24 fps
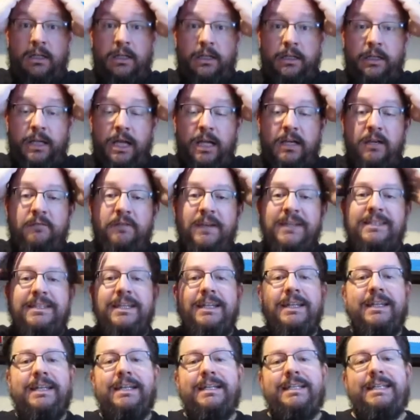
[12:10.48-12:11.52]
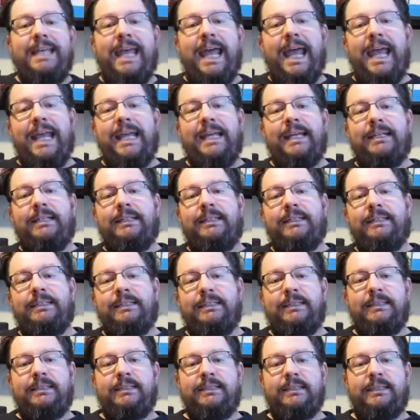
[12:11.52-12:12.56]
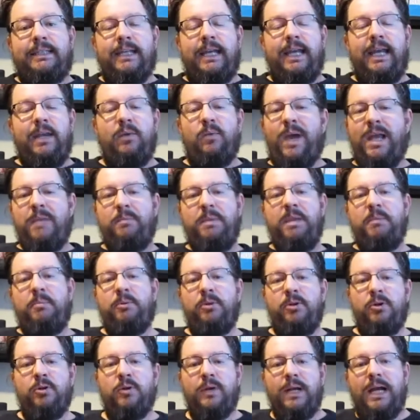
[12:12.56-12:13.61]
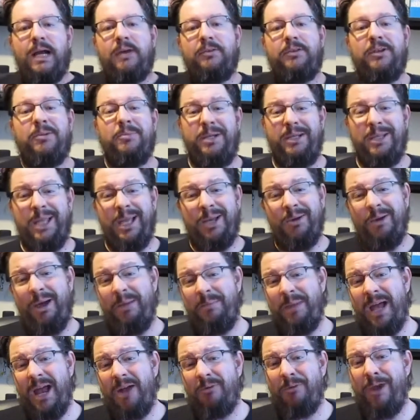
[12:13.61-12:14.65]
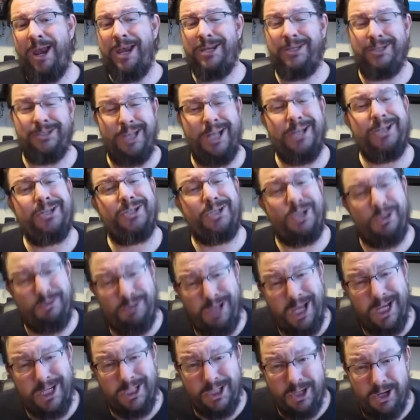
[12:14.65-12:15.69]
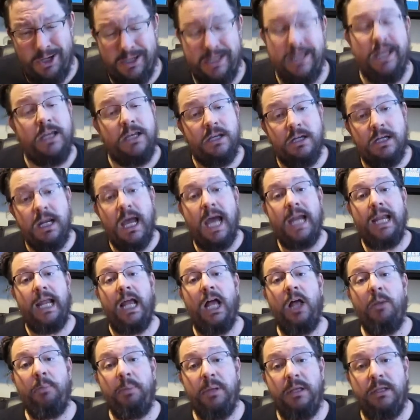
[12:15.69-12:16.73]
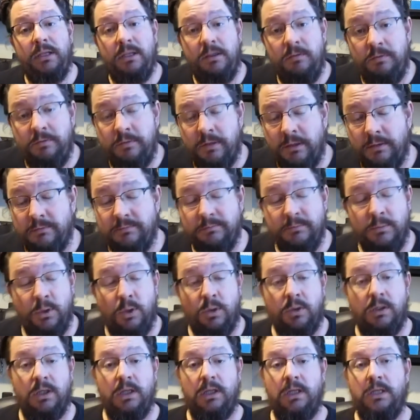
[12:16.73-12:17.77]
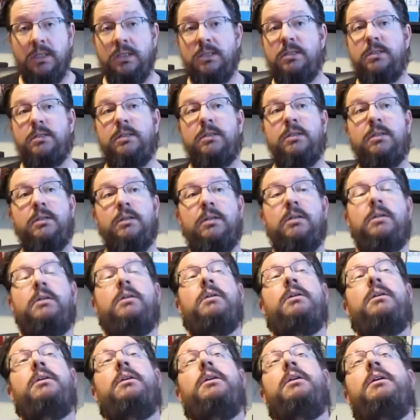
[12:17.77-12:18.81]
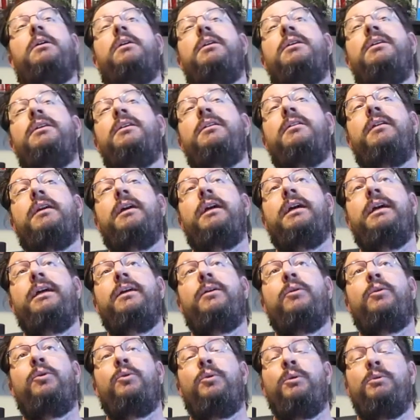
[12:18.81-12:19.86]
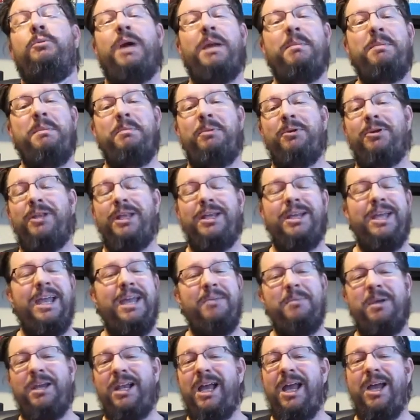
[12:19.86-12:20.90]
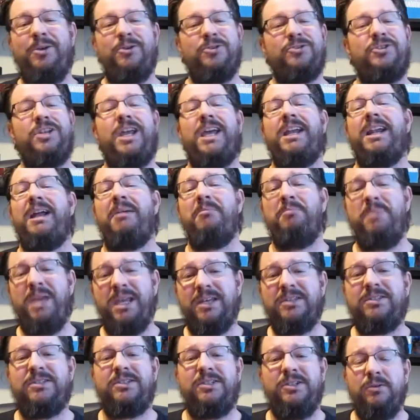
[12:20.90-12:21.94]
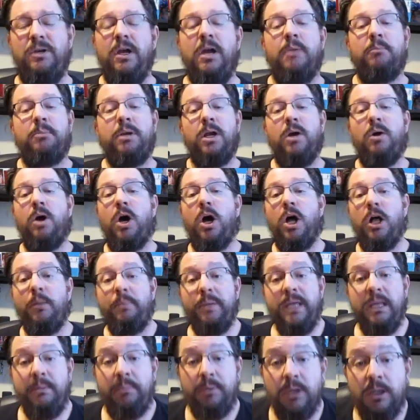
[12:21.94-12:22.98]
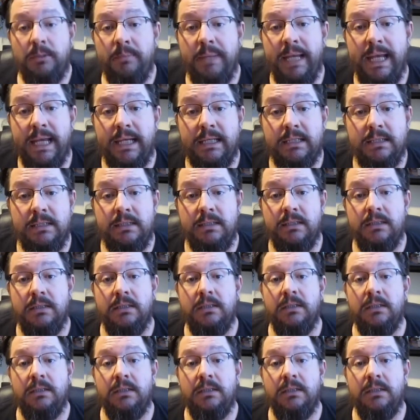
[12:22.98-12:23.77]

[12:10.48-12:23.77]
You're not going to fix it in a day. Okay? And white people who are out there being like, well, I'm not racist. I just don't like dark. You're not helping. You morons. Right? Or when white people go, hey man, I understand. I'm mixed too. Bro, all people are mixed.